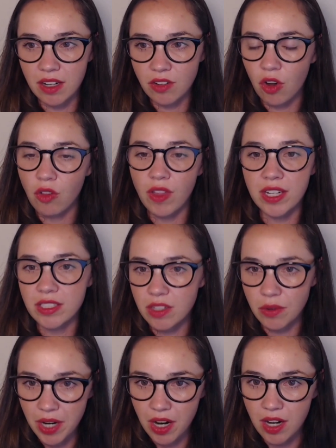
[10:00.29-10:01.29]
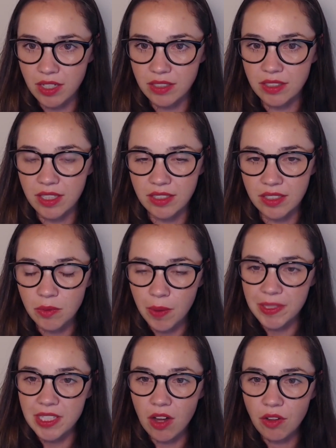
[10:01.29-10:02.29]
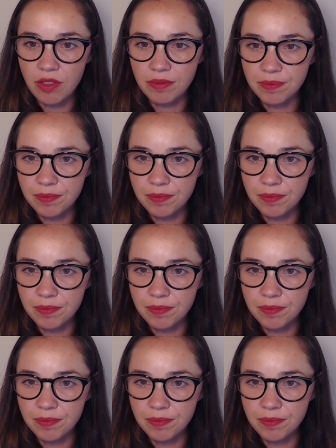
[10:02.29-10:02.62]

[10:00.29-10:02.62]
all that is going on in women's health?